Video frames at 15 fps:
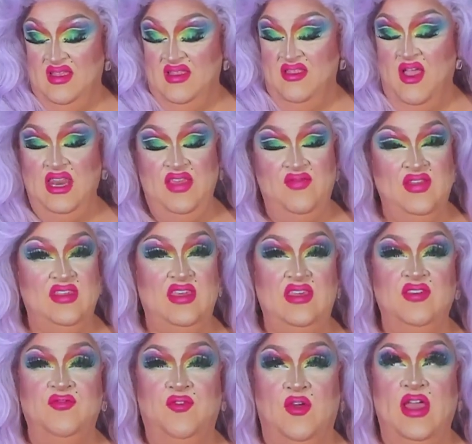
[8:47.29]
not even
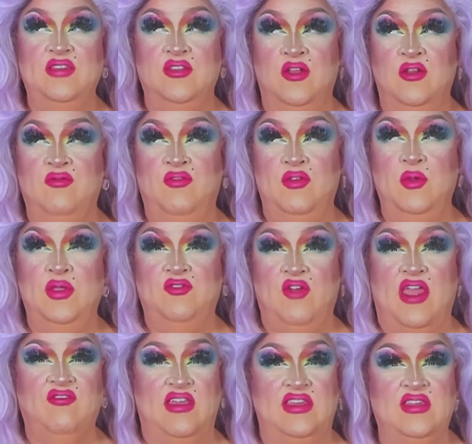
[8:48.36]
season 4. I started reviewing
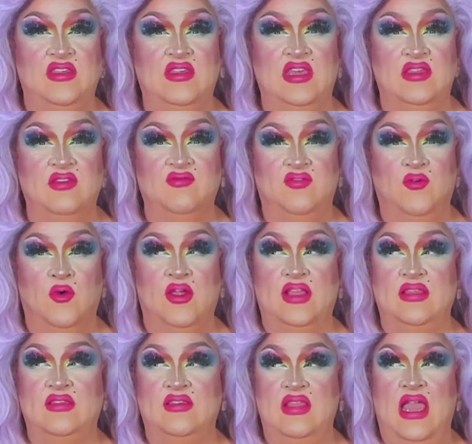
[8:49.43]
Drag Race in season 4.
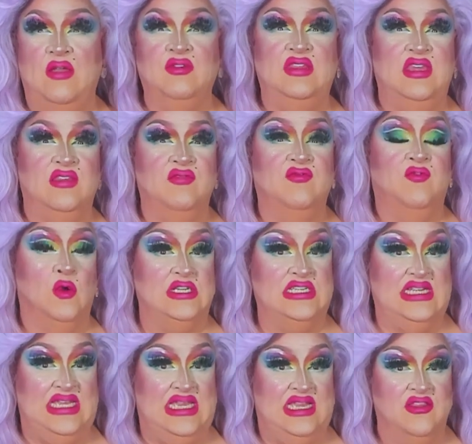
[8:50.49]
It's now season
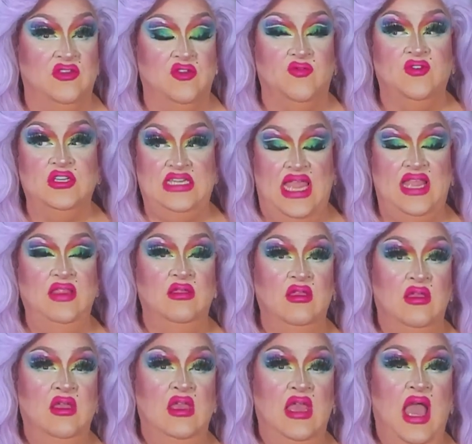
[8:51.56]
14. So for 10,
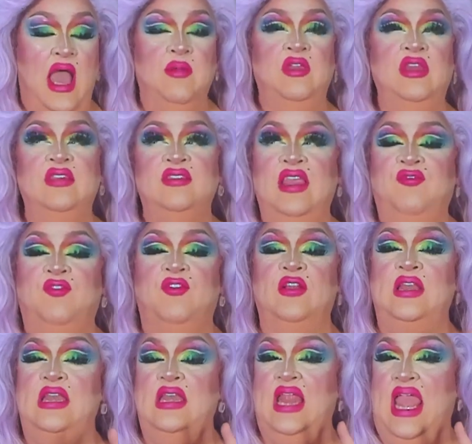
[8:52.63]
I'm going to say for
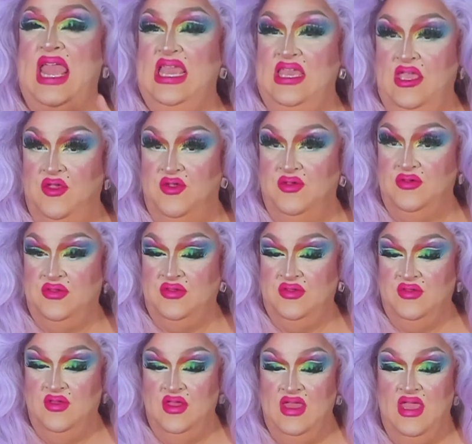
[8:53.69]
8
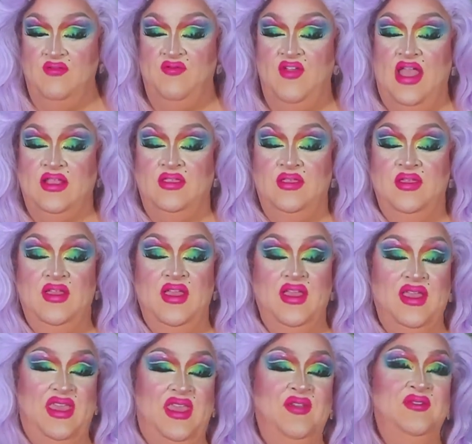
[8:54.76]
years. In fact,
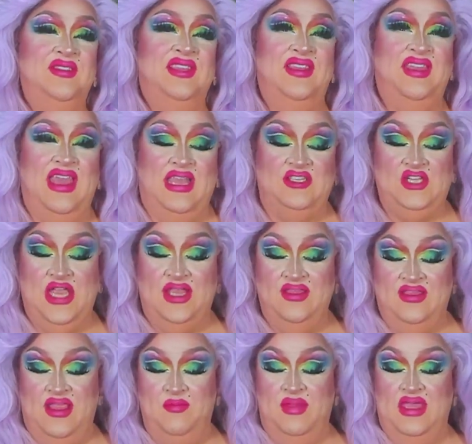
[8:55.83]
here's the thing. Jan
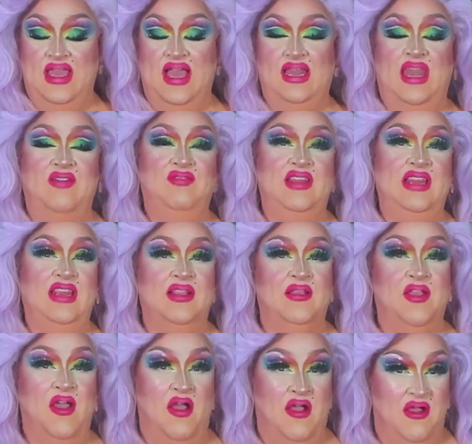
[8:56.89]
sent me a lovely little
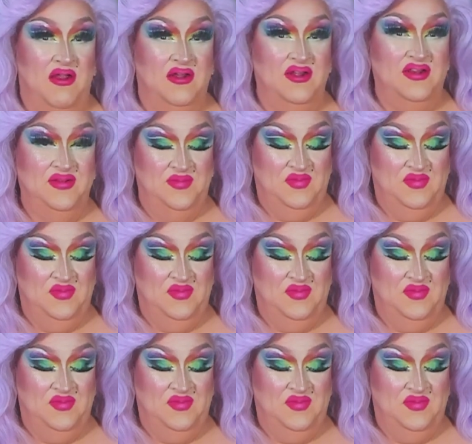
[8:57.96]
card